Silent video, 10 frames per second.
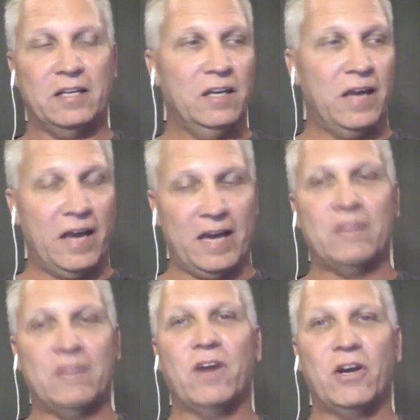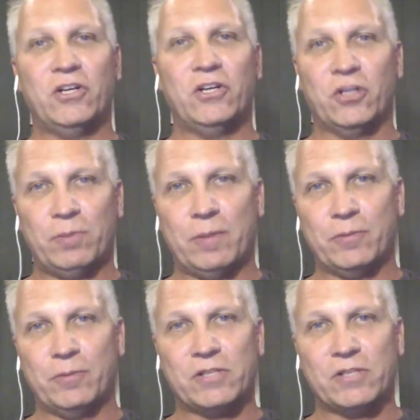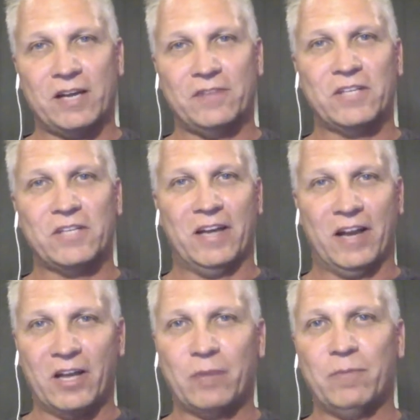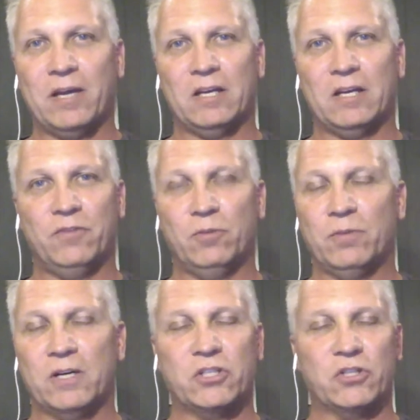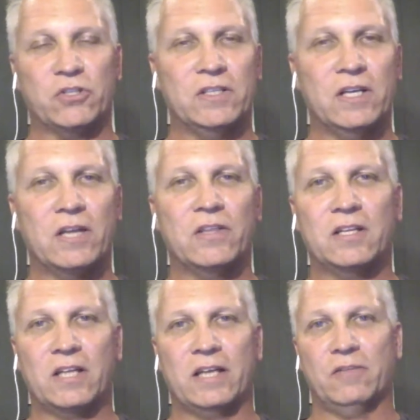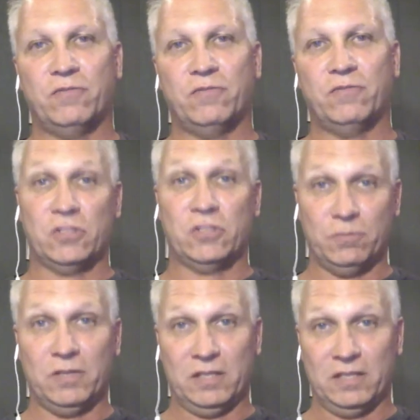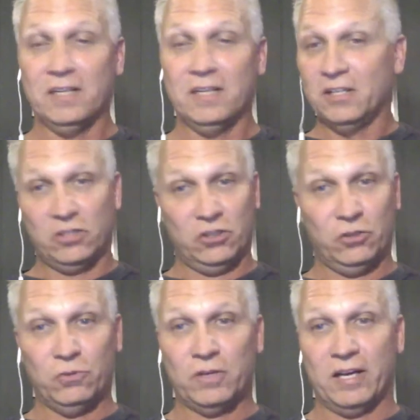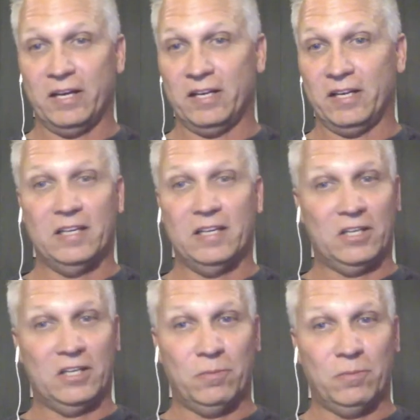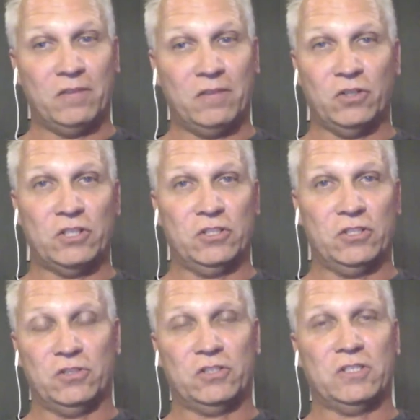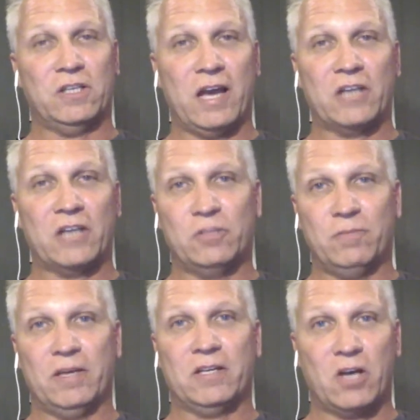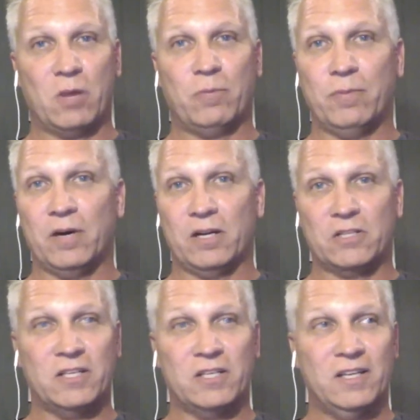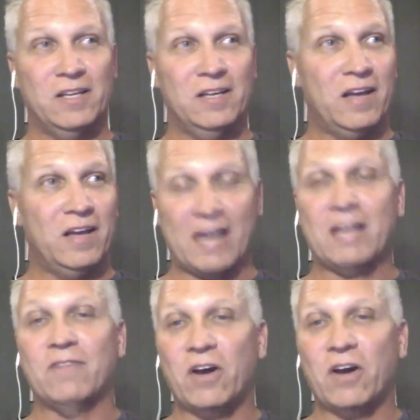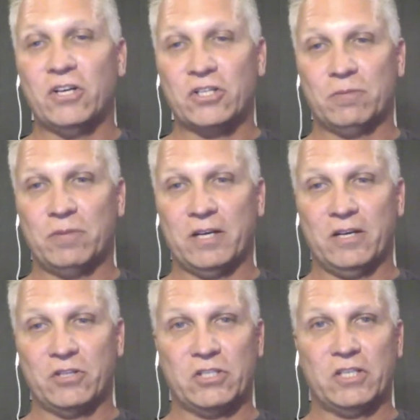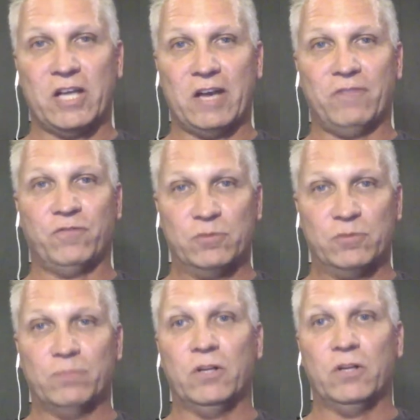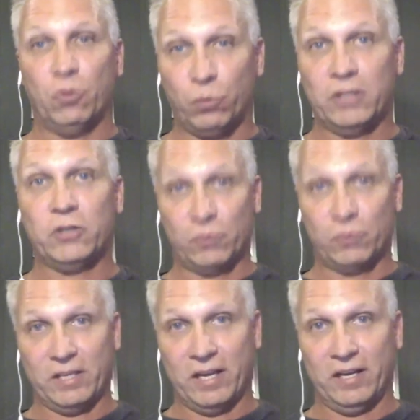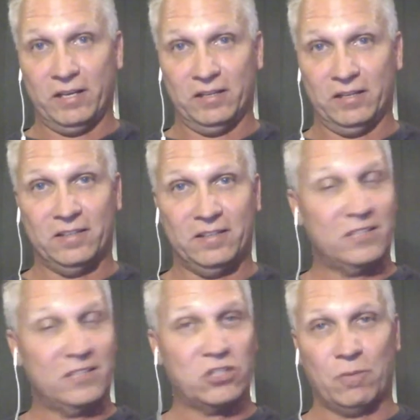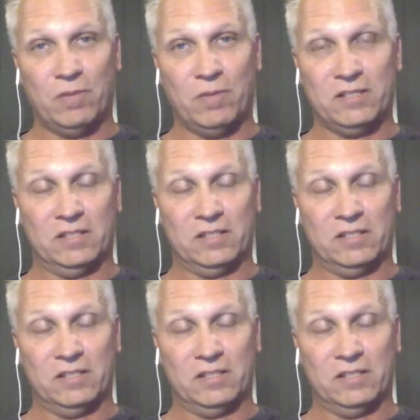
adding value to other people's lives, and I like making a few bucks. There's nothing like the feeling to me, to you and I, and to many of your listeners to actually make a couple bucks adding value to somebody else's life from something that we created. That's just amazing.